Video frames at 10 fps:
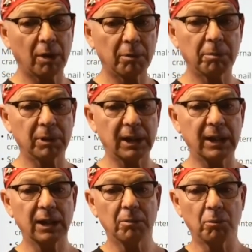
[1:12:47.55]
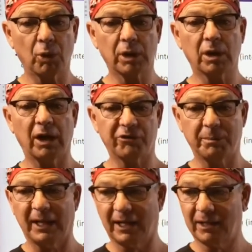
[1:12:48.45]
lose it in height.
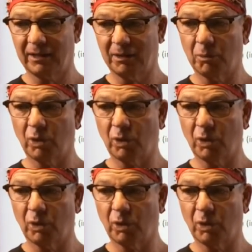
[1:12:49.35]
So